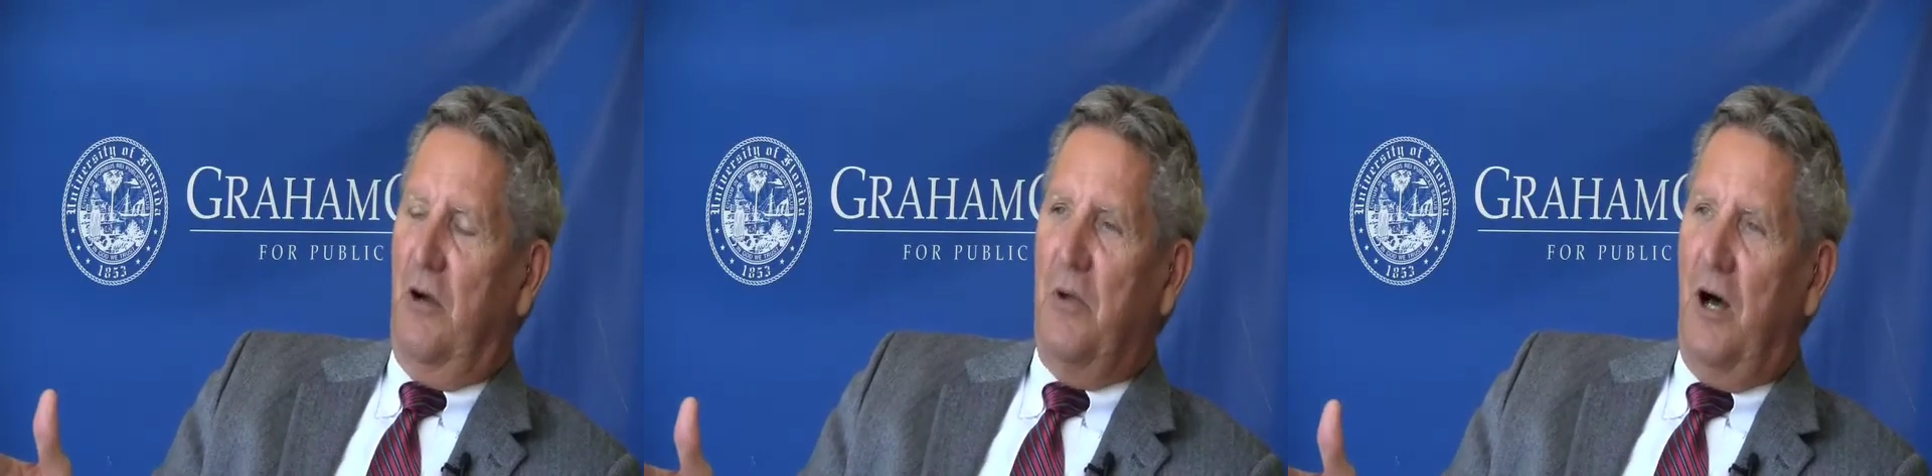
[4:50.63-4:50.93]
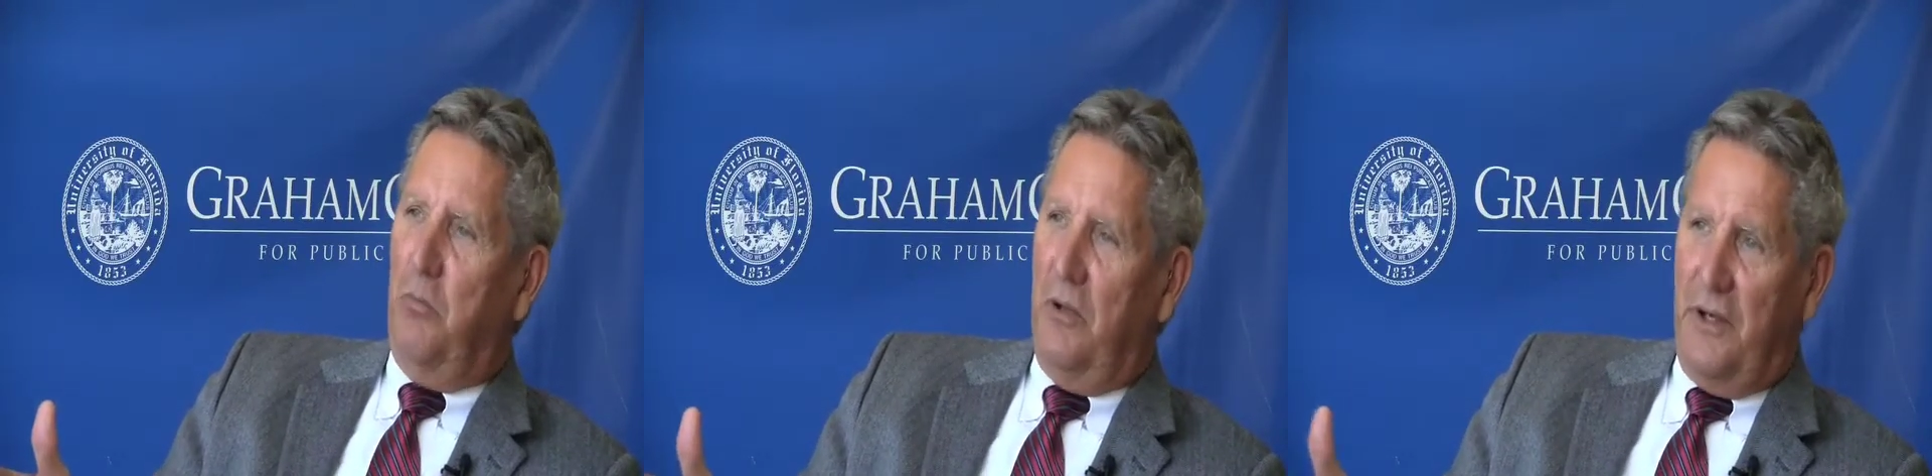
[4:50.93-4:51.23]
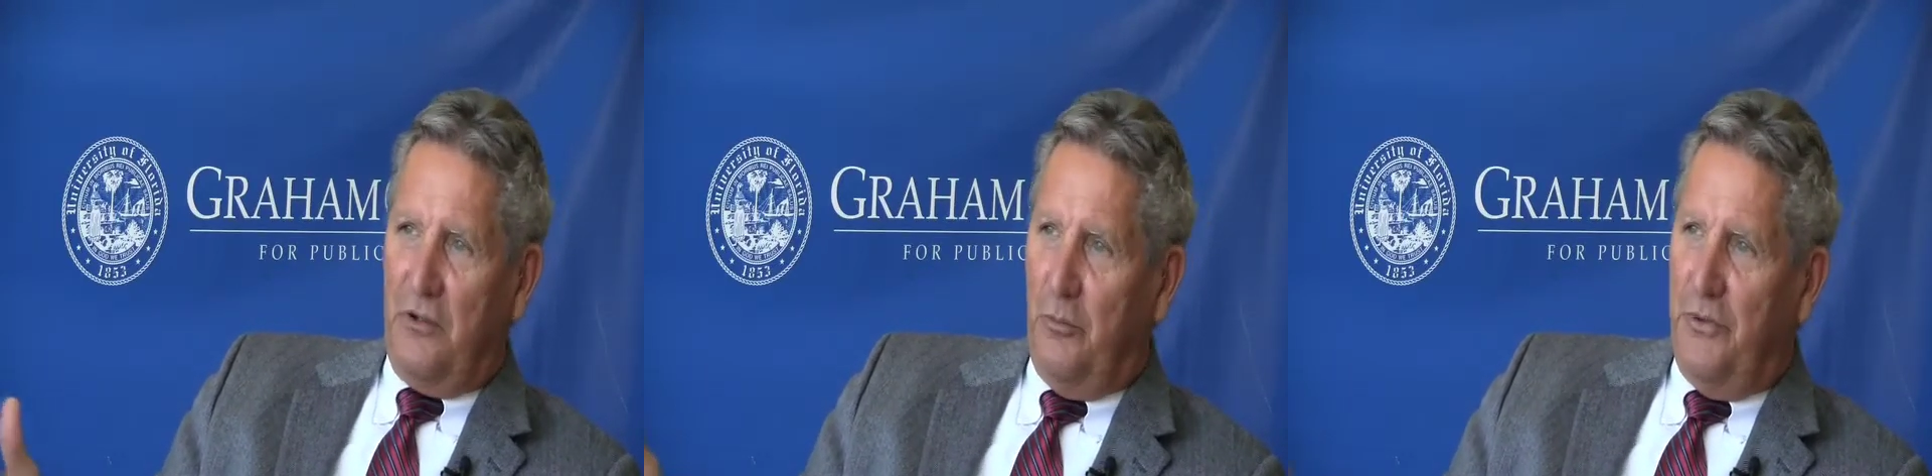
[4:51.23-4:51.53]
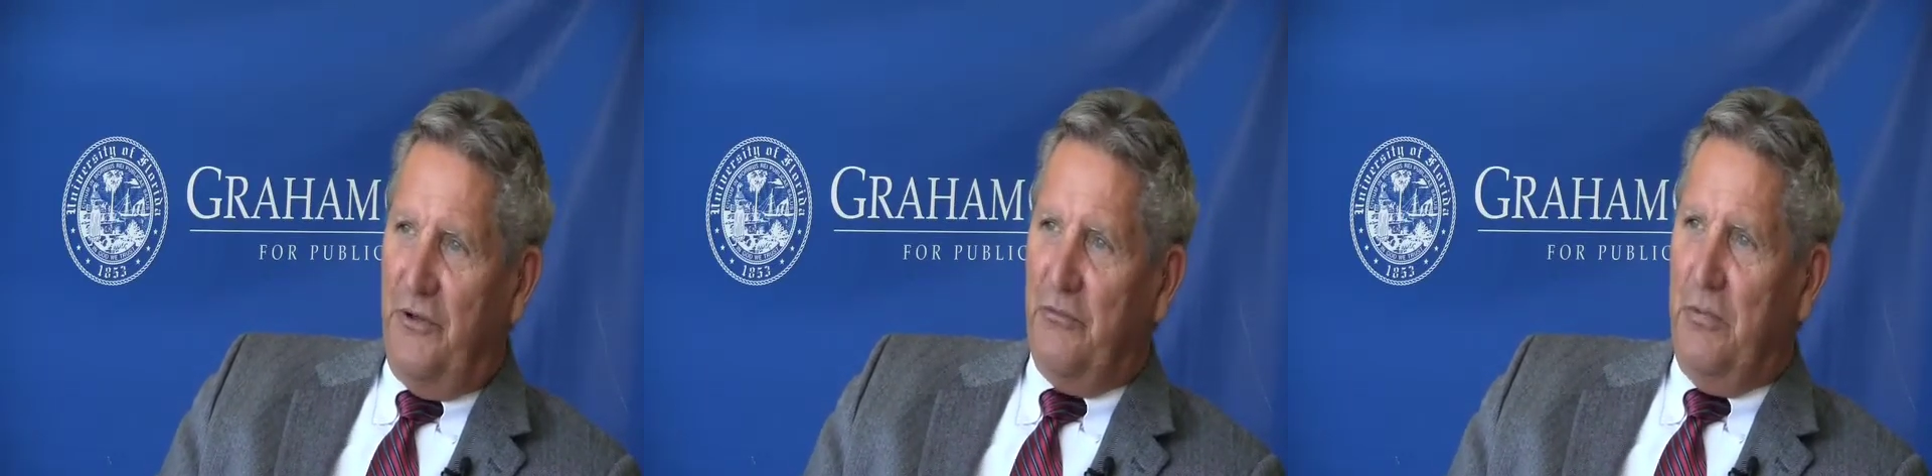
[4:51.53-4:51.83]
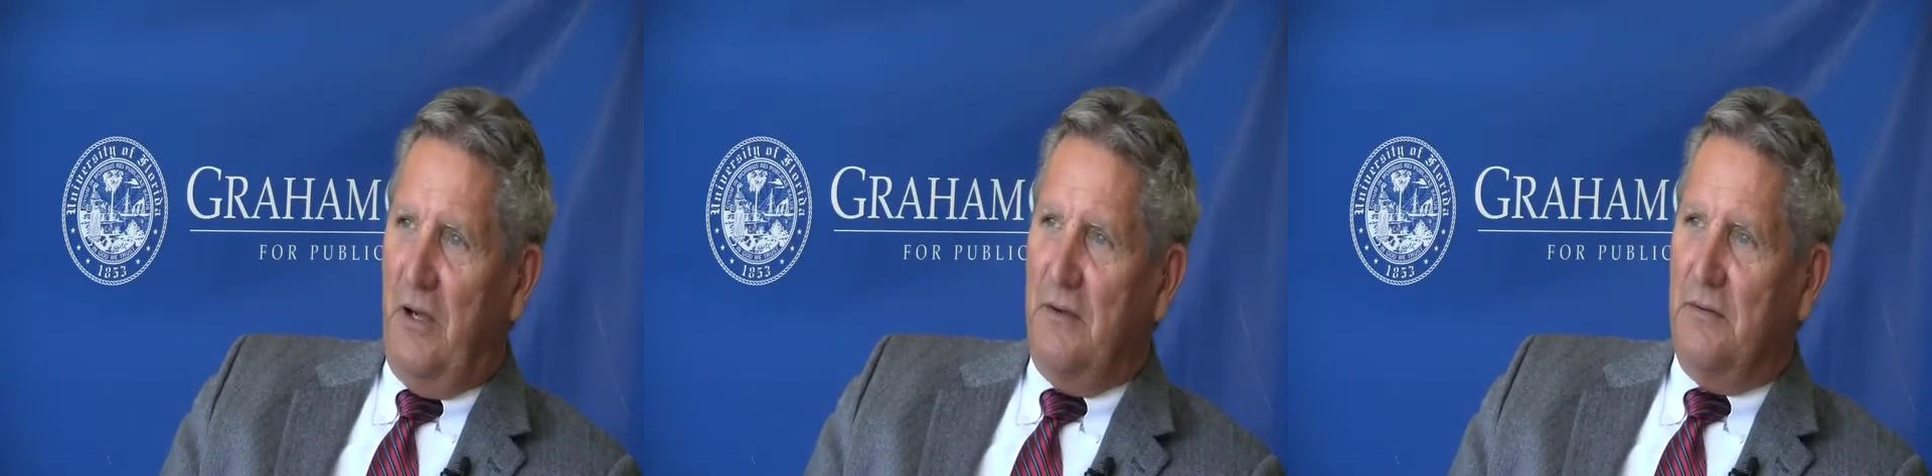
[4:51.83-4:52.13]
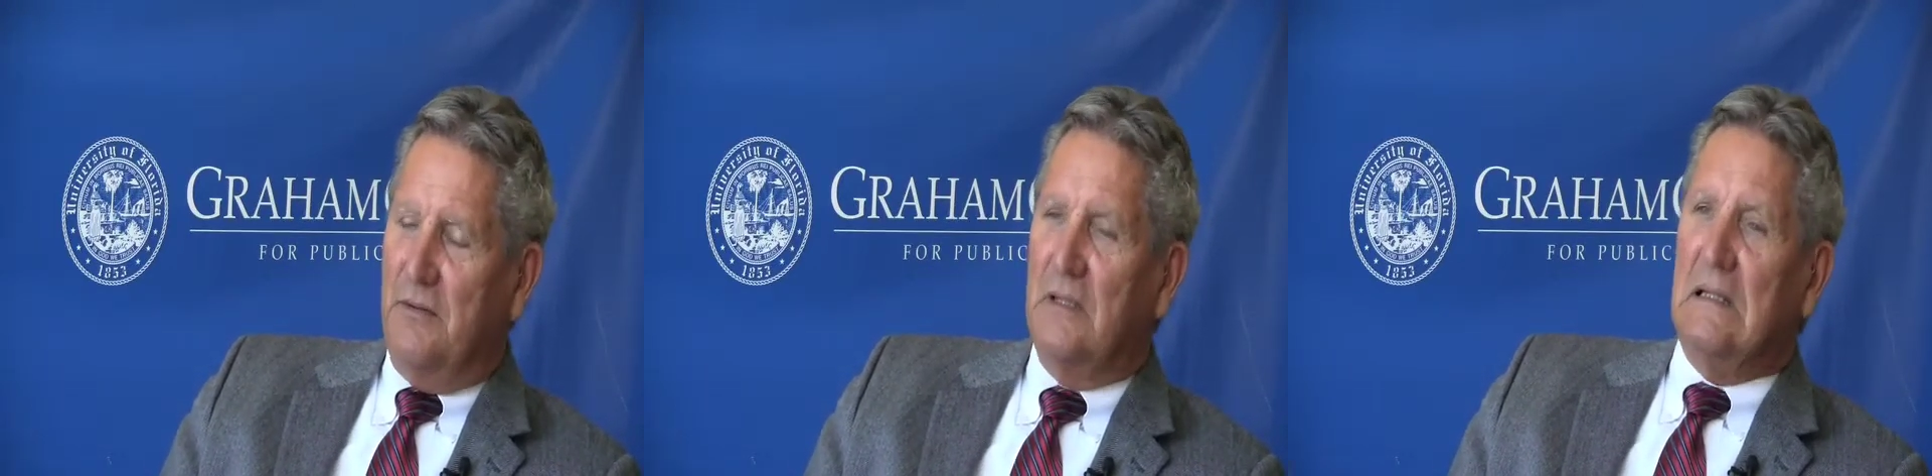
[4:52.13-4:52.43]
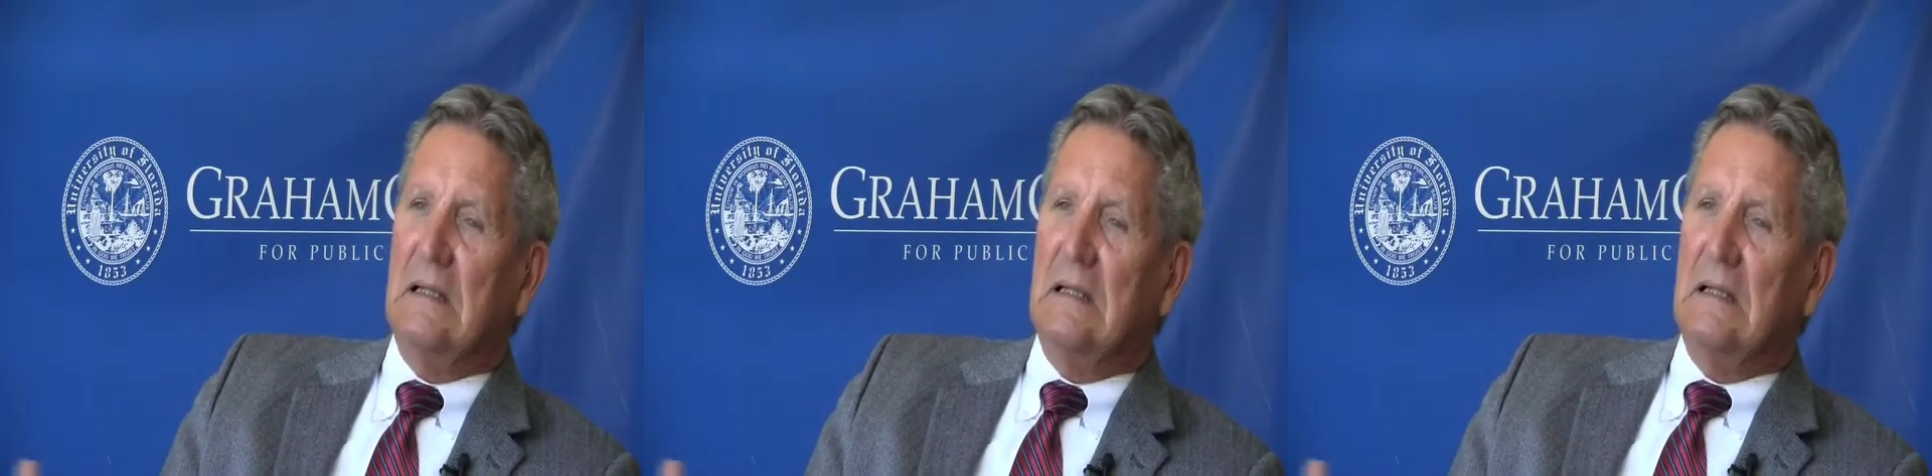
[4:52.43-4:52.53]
about political participation